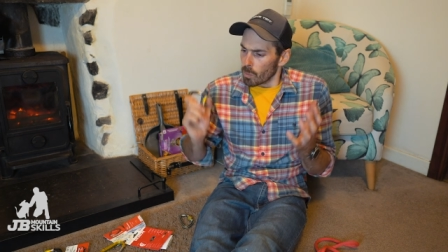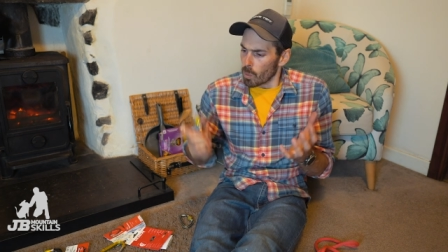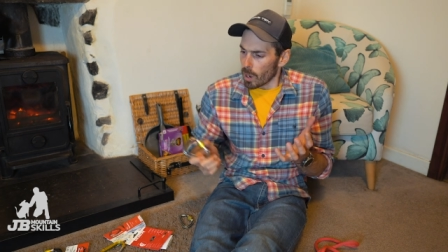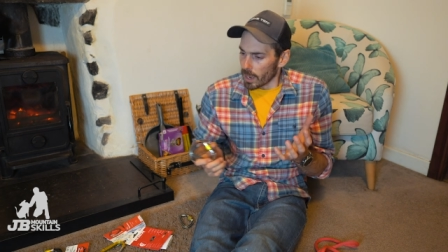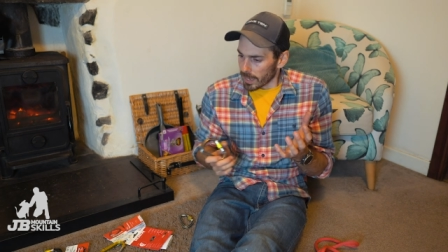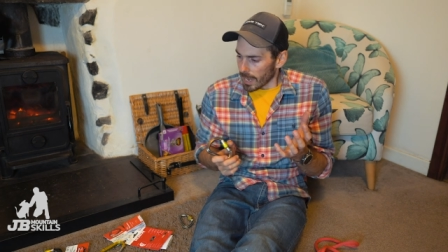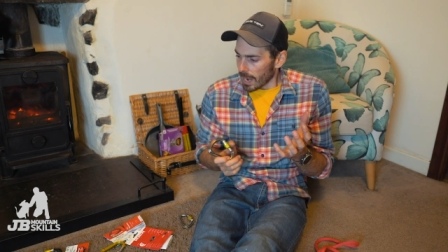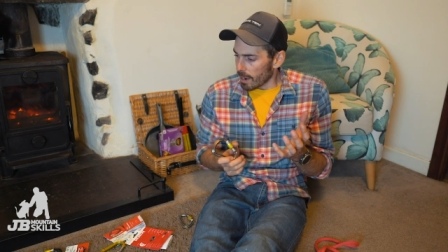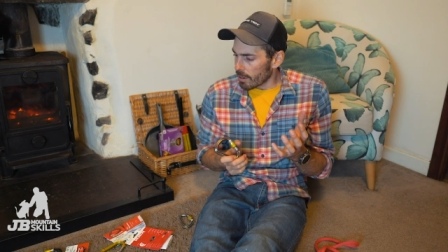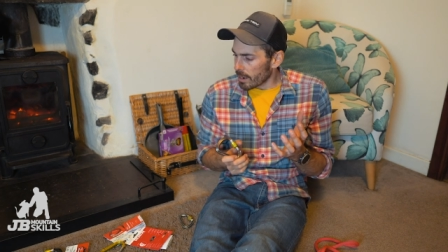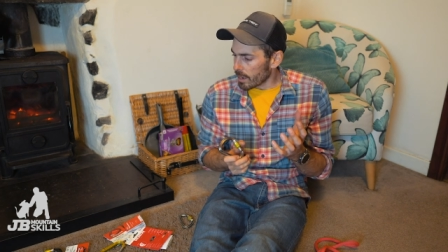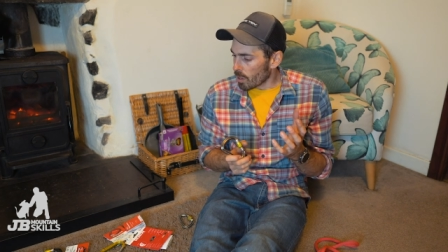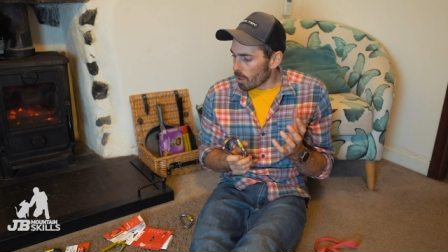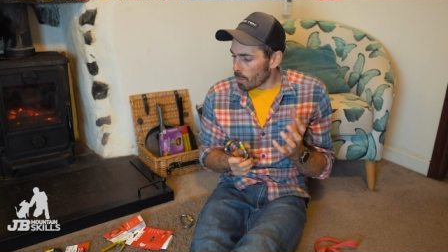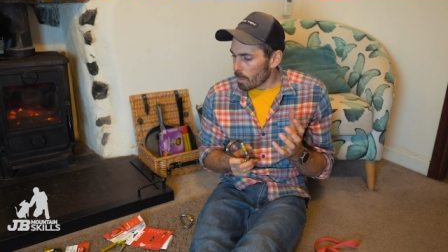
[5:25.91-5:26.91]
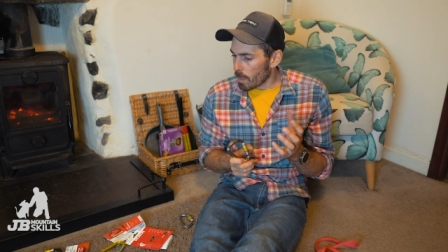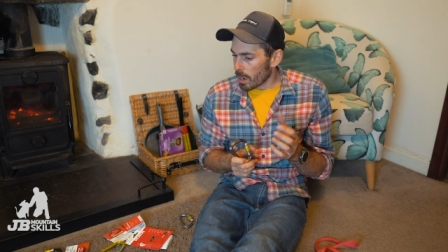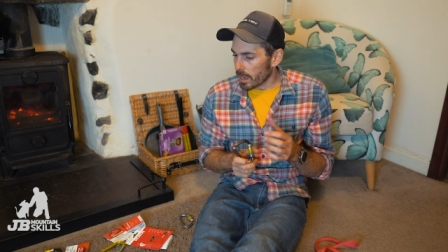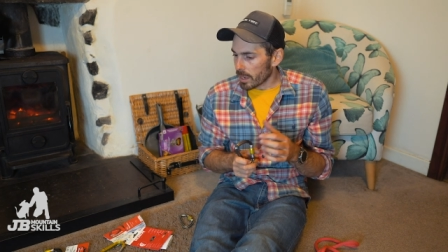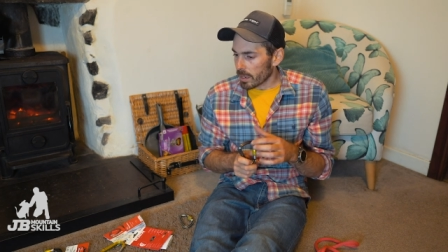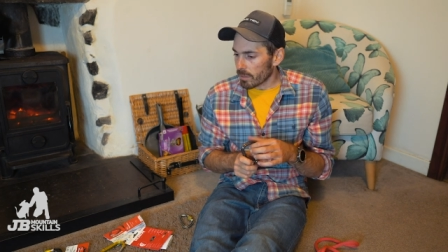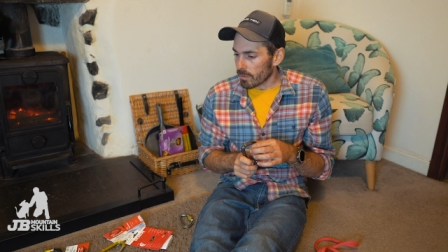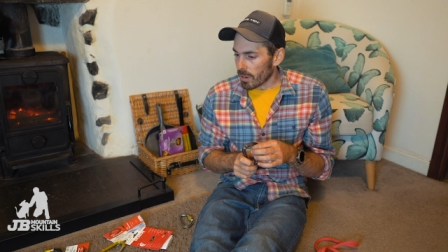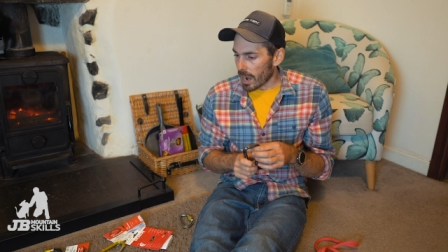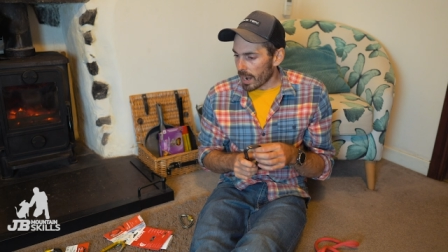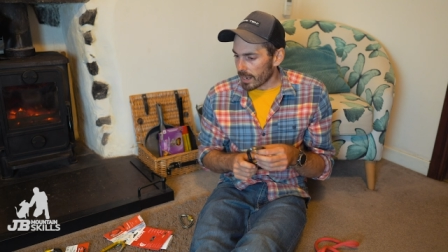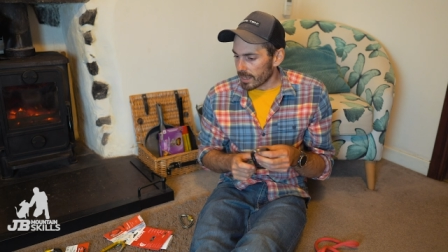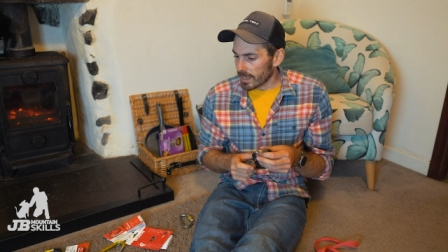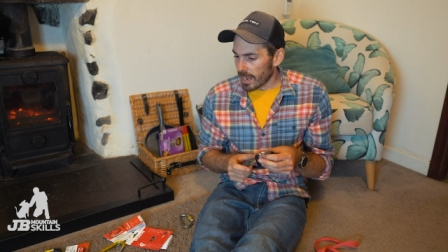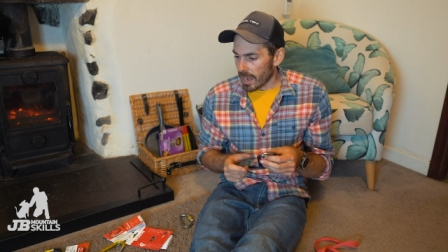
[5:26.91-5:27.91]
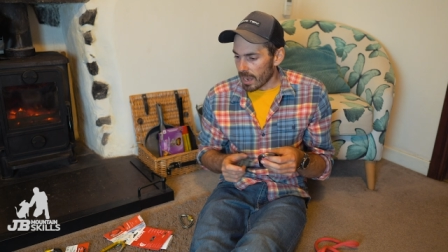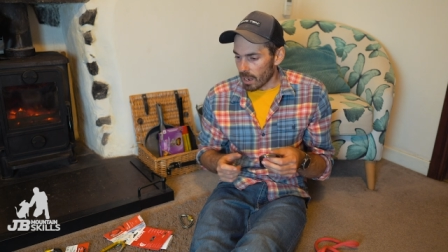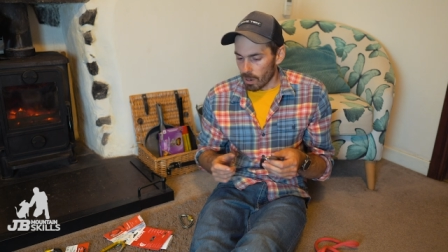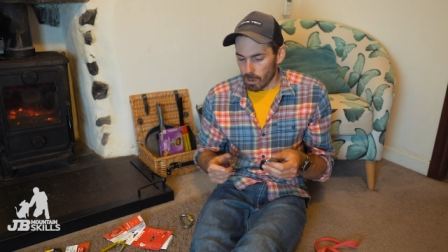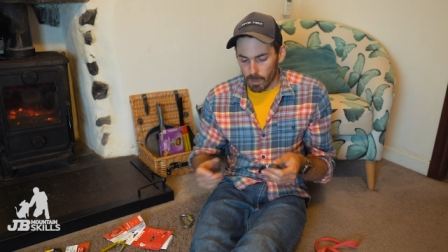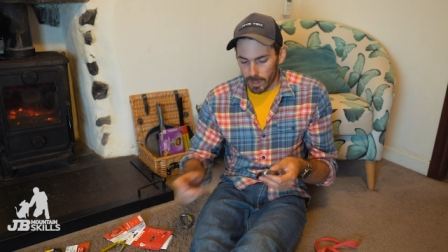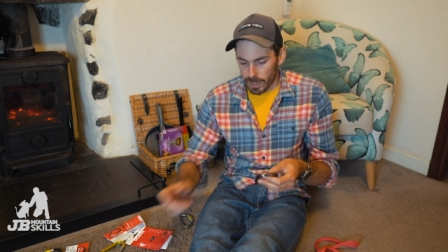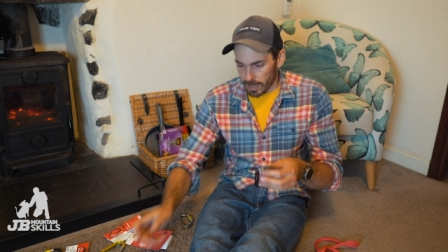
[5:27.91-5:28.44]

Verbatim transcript: What I carry on my rack now